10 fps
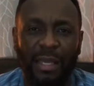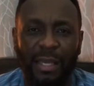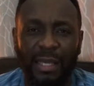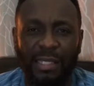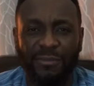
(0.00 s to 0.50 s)

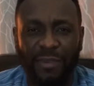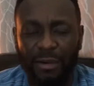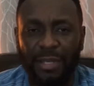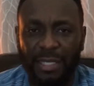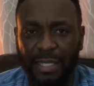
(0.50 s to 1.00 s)
is
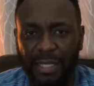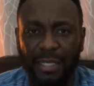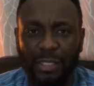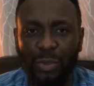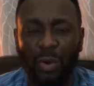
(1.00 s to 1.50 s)
very
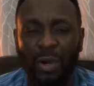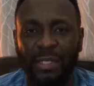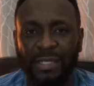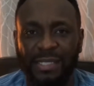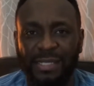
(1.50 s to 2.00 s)
key to
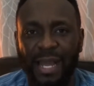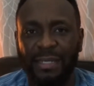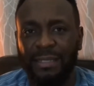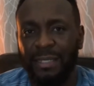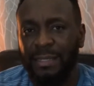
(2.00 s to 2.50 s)

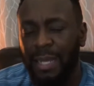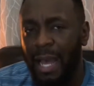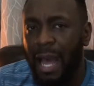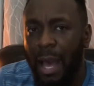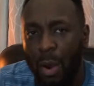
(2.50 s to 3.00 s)
understanding
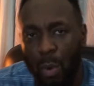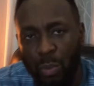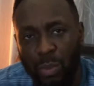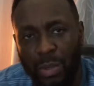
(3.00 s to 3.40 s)
how